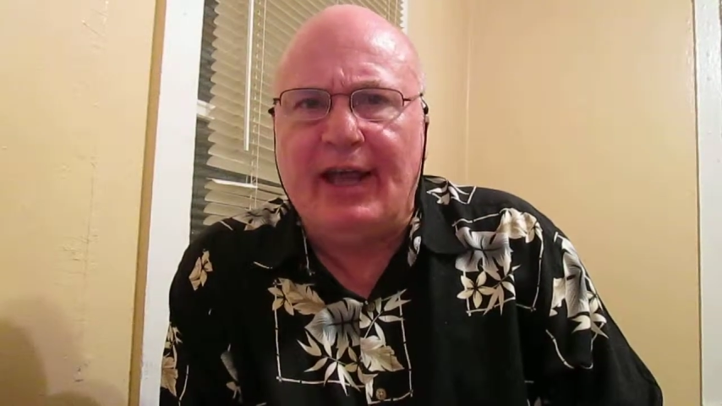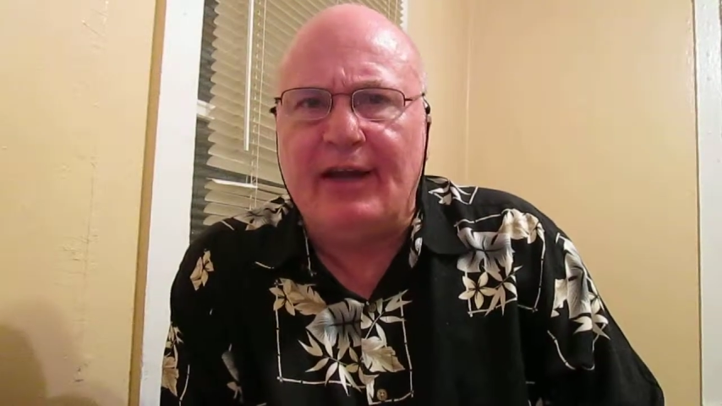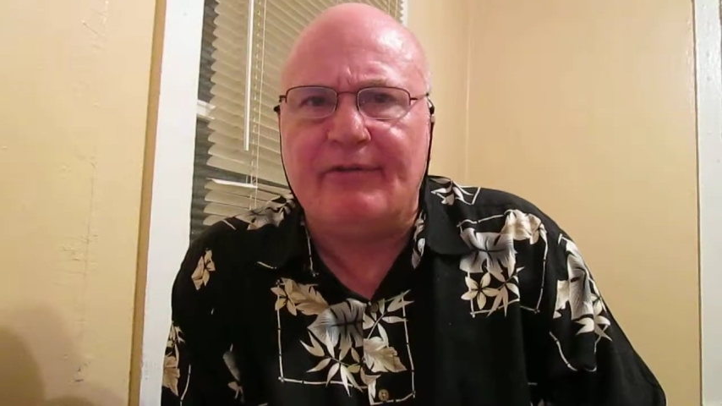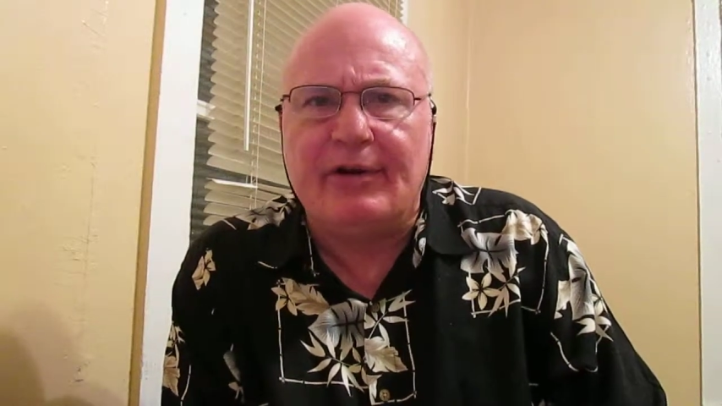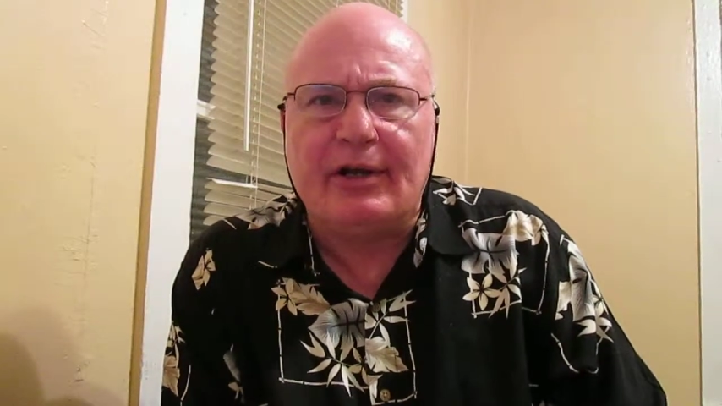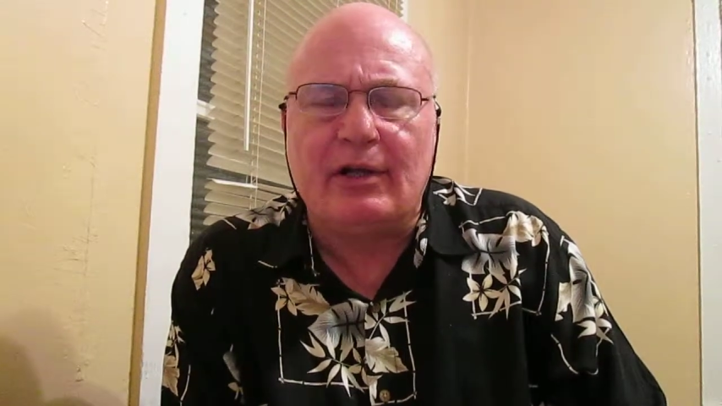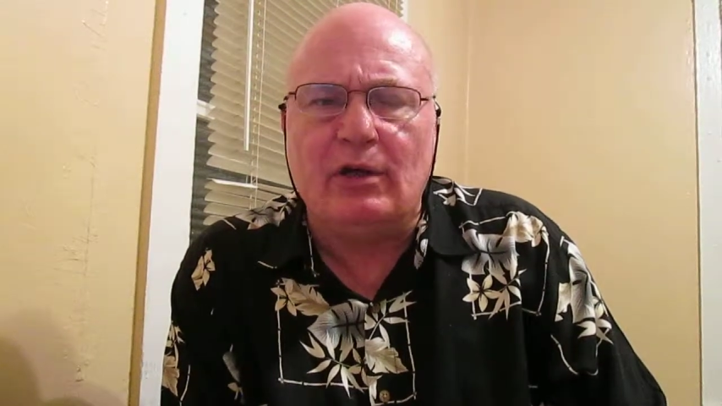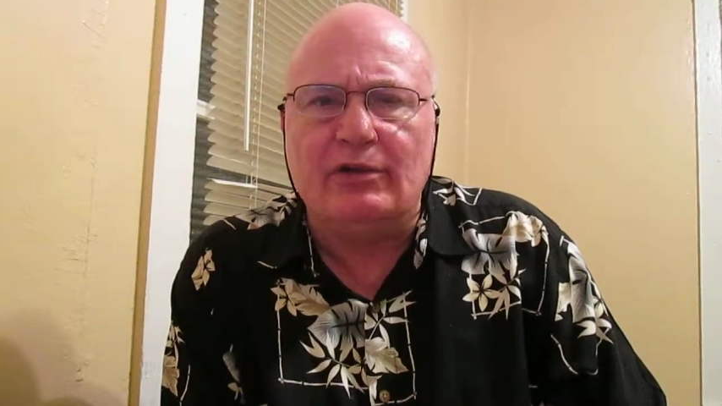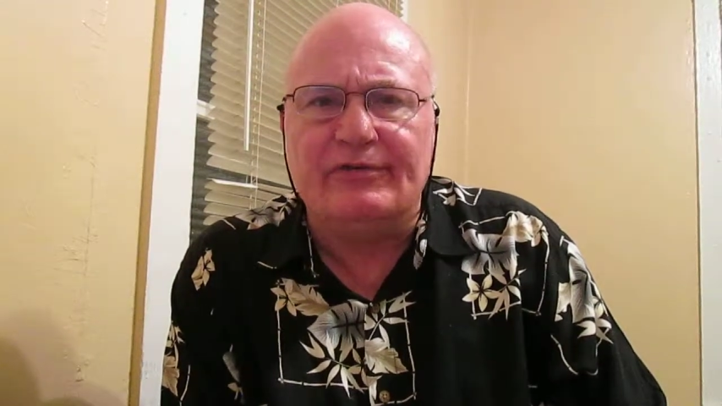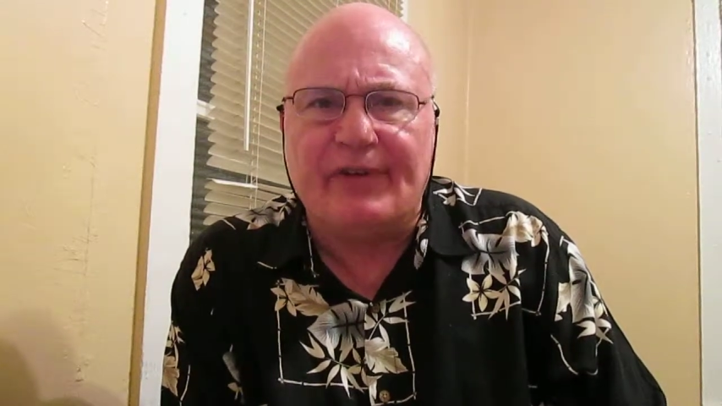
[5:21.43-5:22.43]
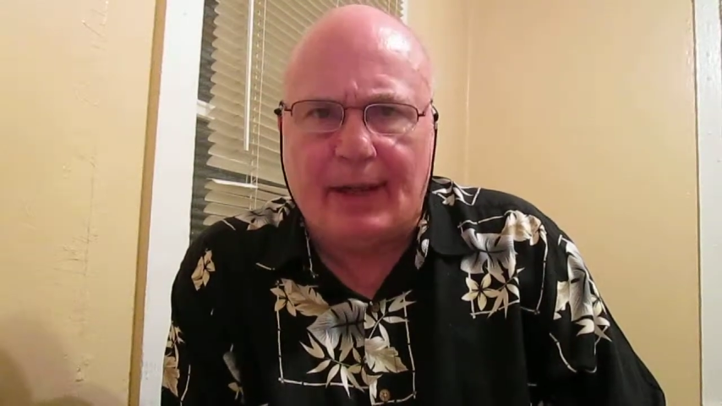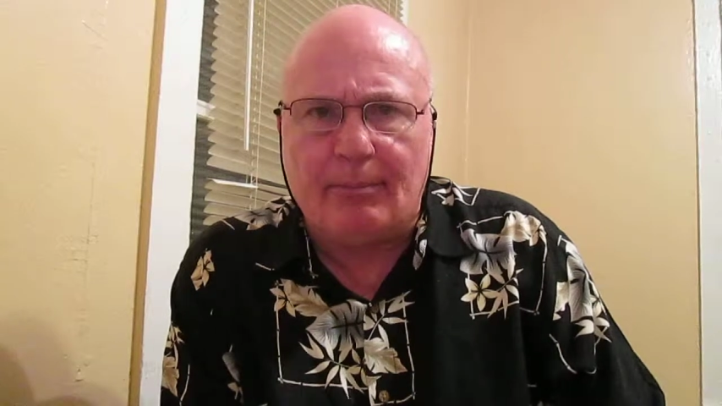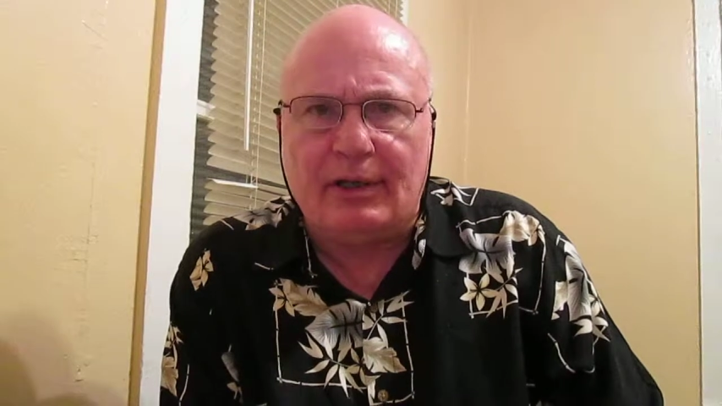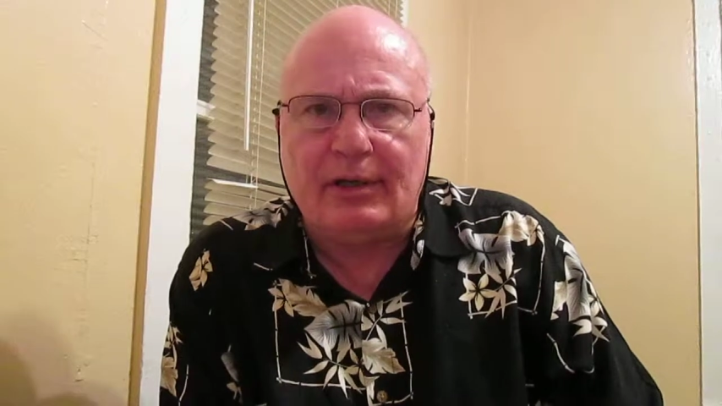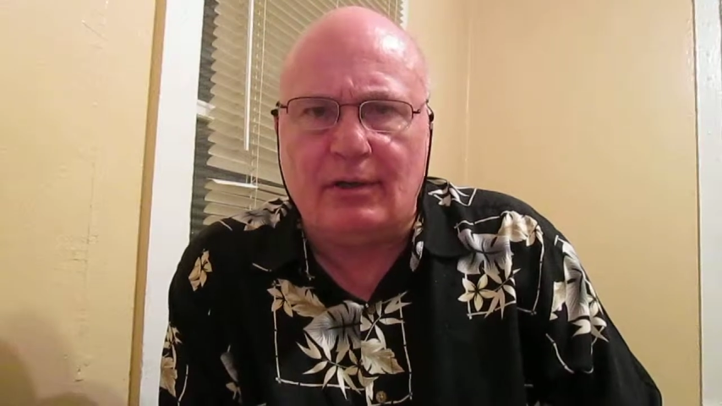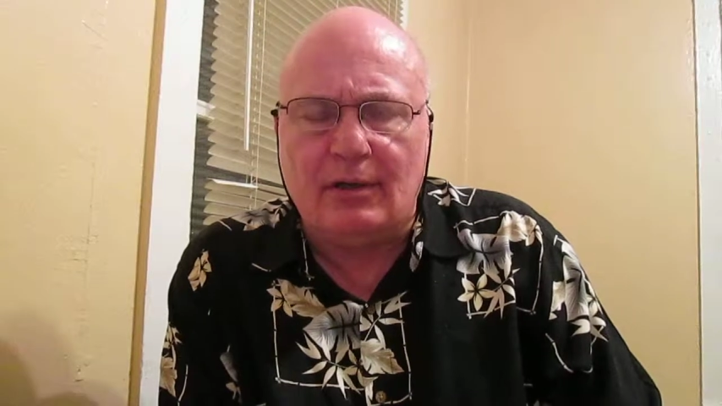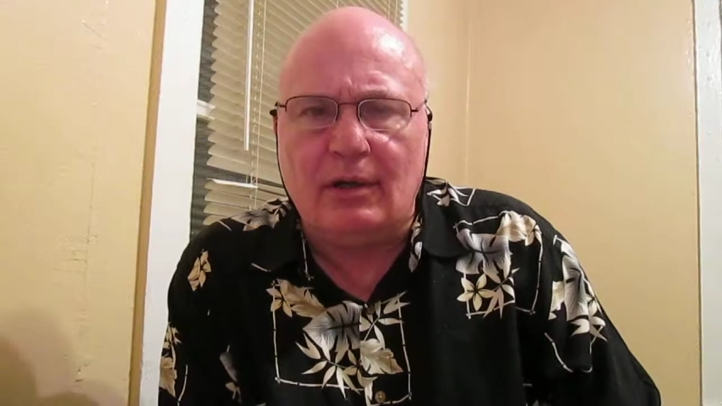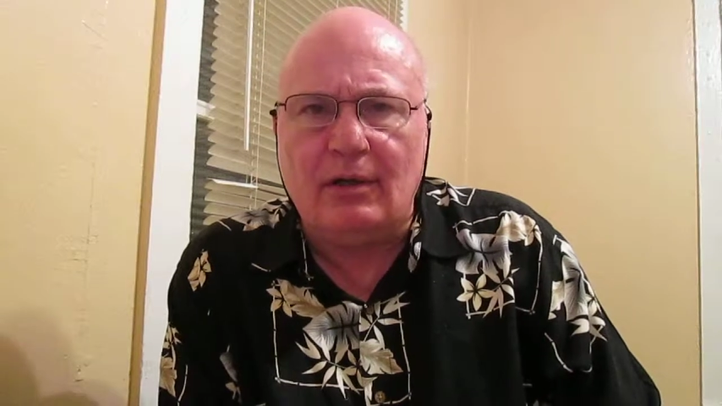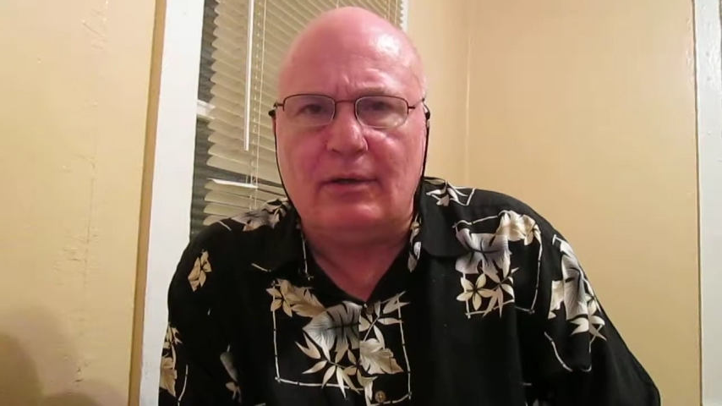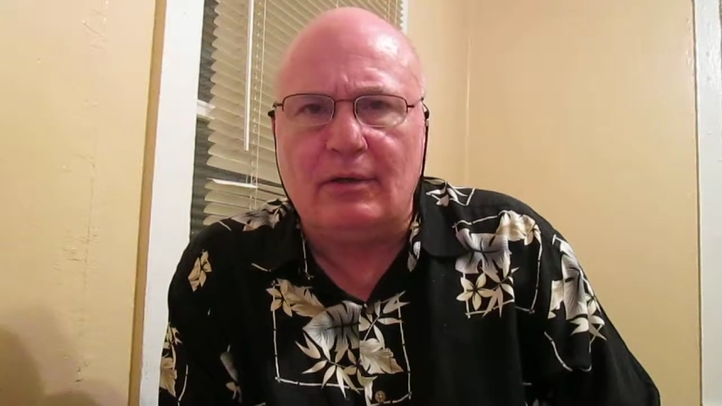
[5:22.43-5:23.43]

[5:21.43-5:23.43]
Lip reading: had a very close family unit.